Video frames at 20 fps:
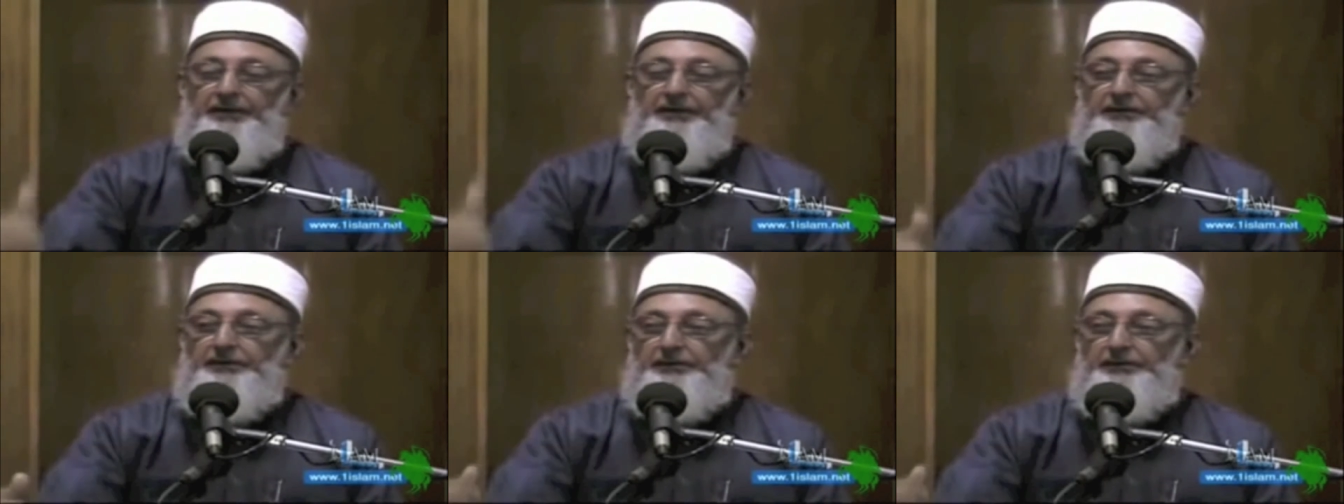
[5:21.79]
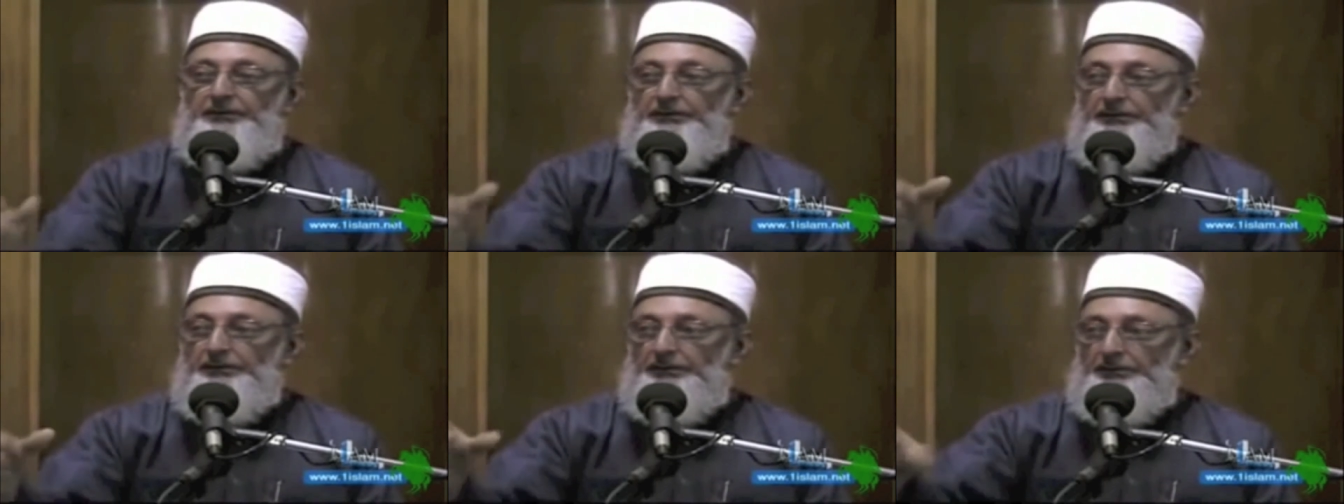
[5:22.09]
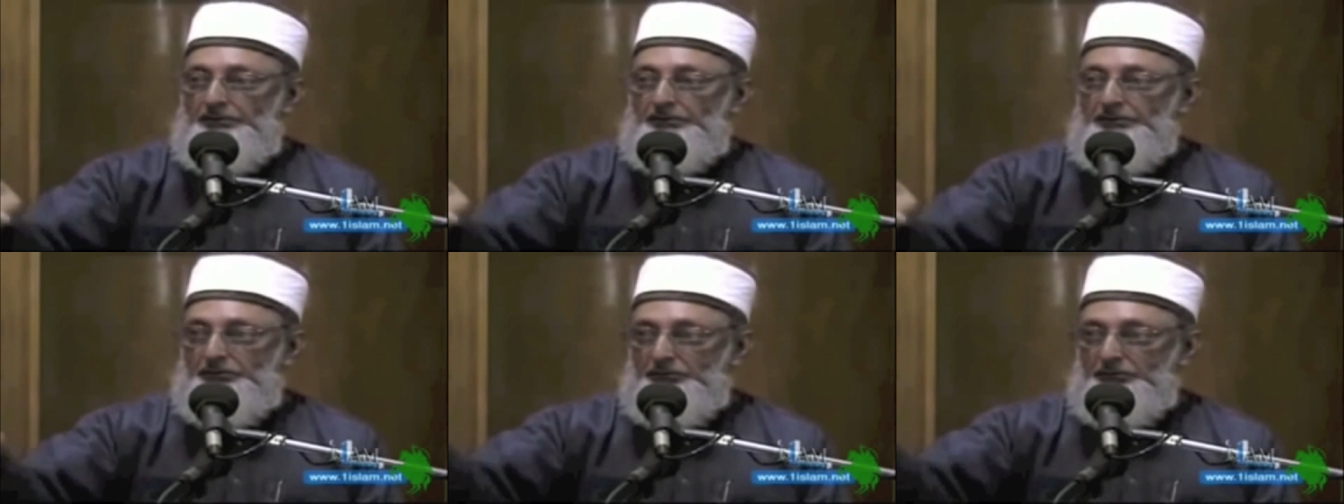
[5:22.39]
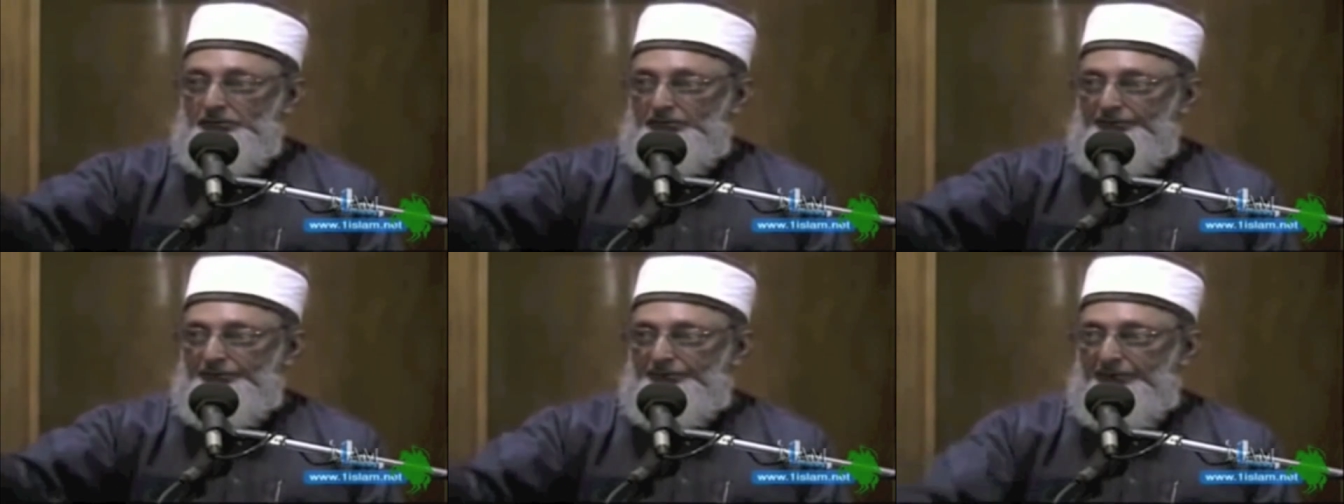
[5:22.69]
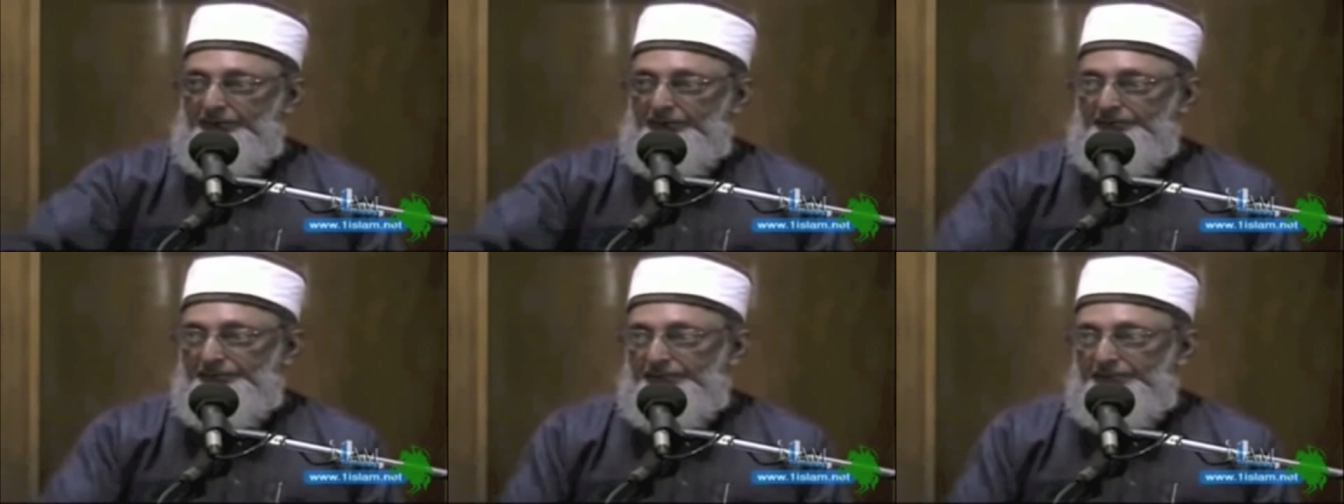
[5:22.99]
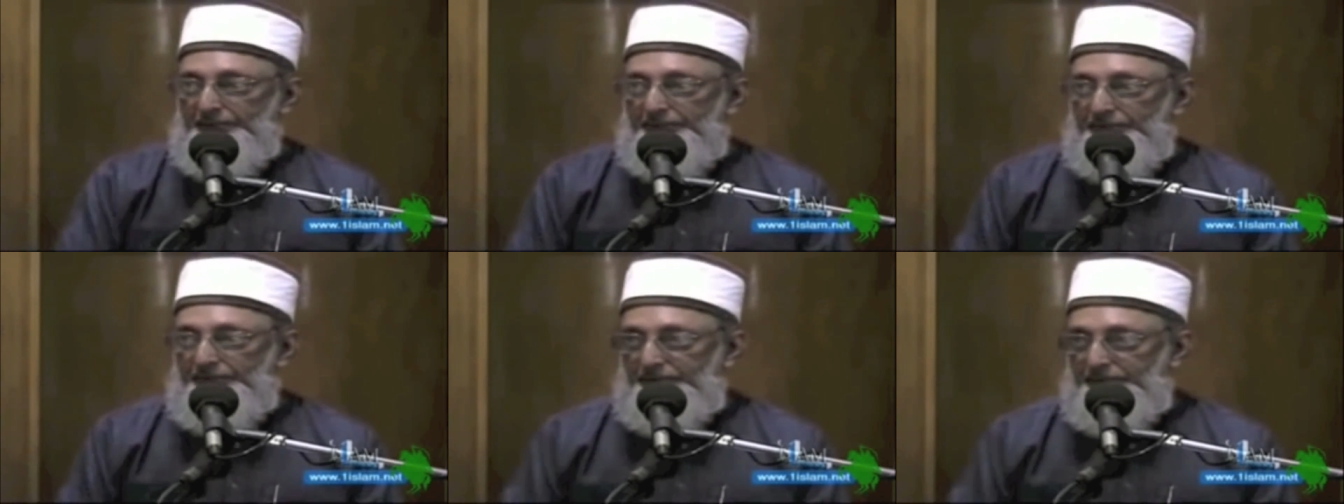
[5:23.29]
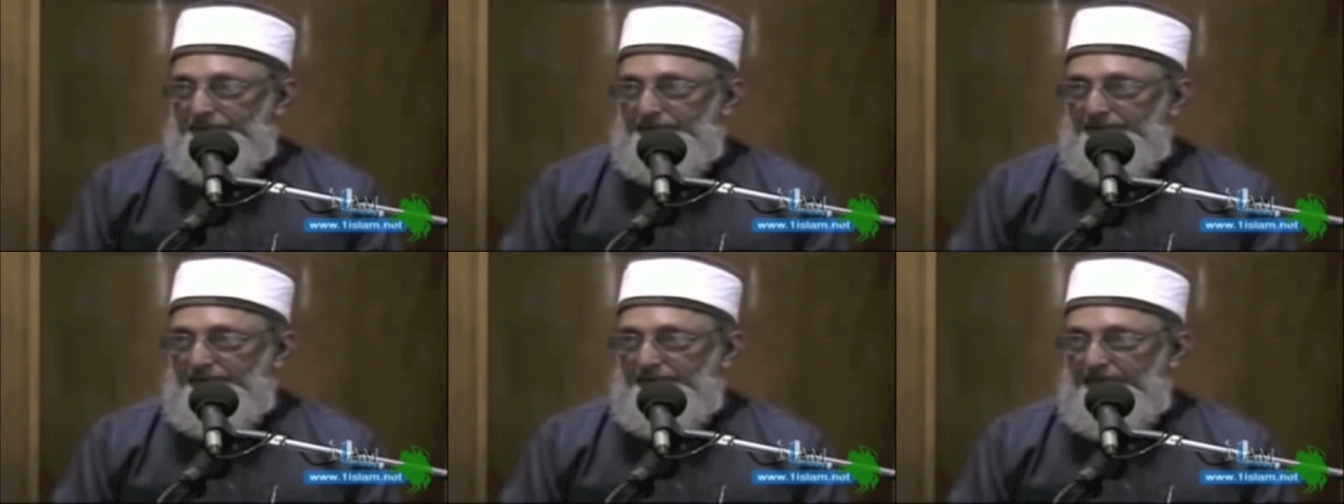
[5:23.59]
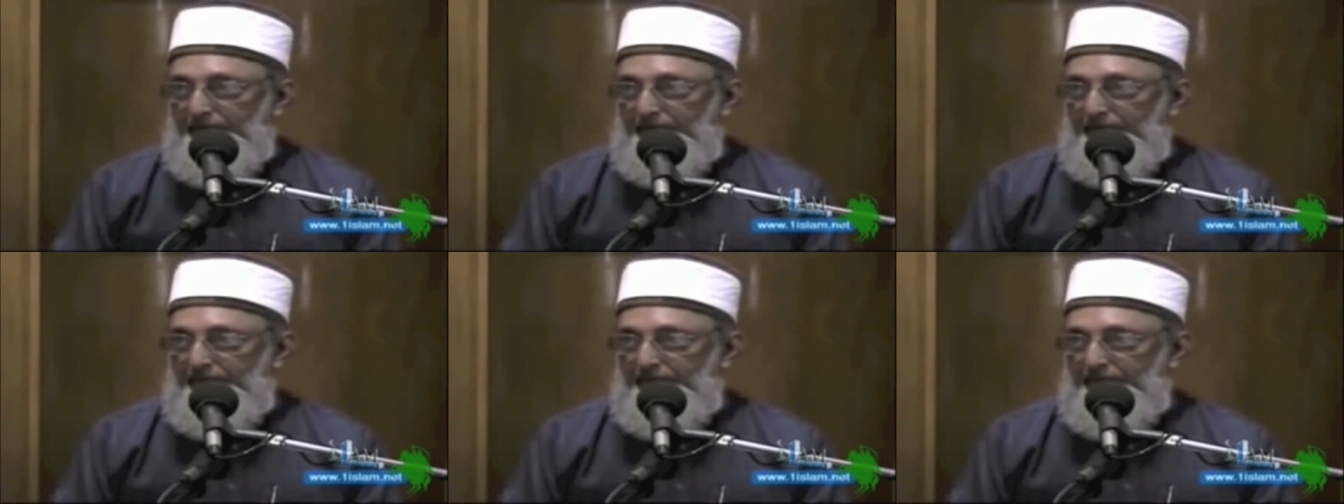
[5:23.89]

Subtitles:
under the control of governments.